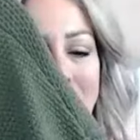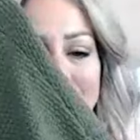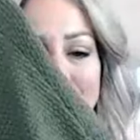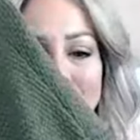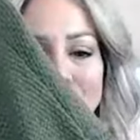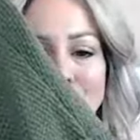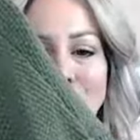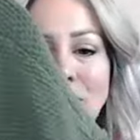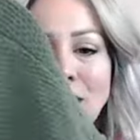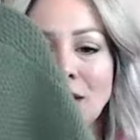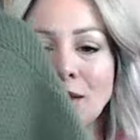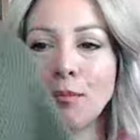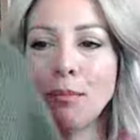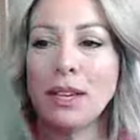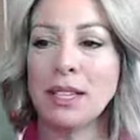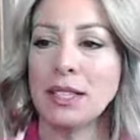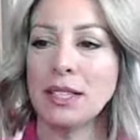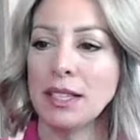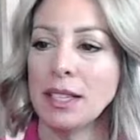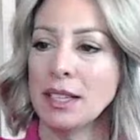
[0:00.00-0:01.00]
It's just
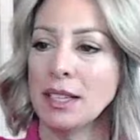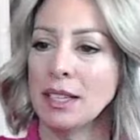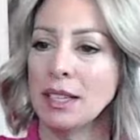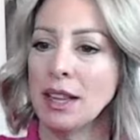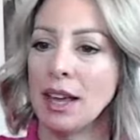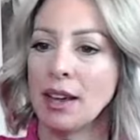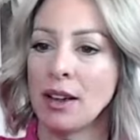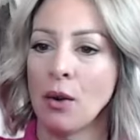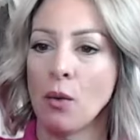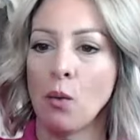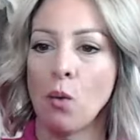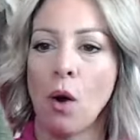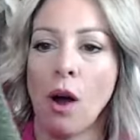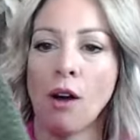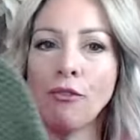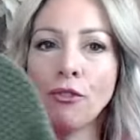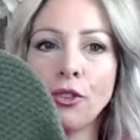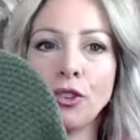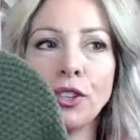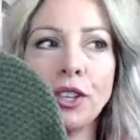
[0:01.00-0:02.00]
basically like a
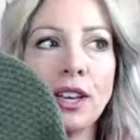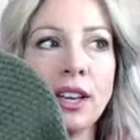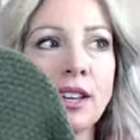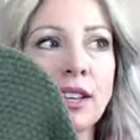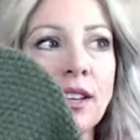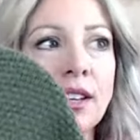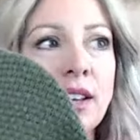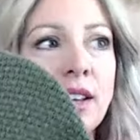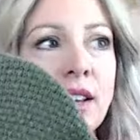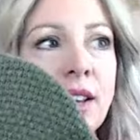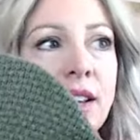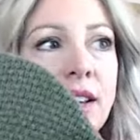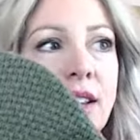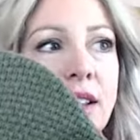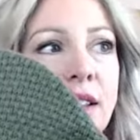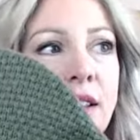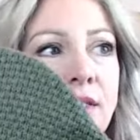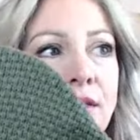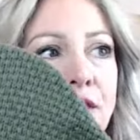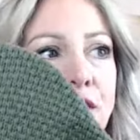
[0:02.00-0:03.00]
waffle knit.
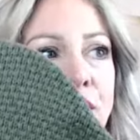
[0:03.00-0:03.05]
You